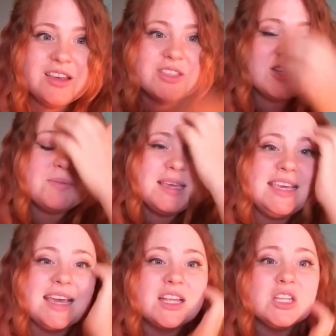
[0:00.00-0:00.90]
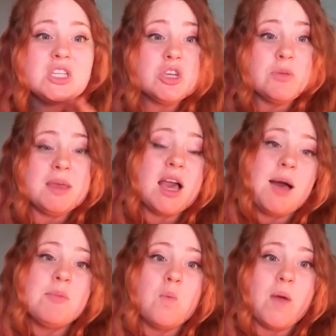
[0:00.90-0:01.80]
So begin to
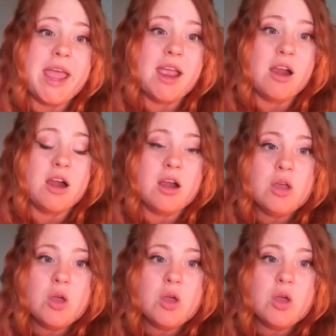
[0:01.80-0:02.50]
become aware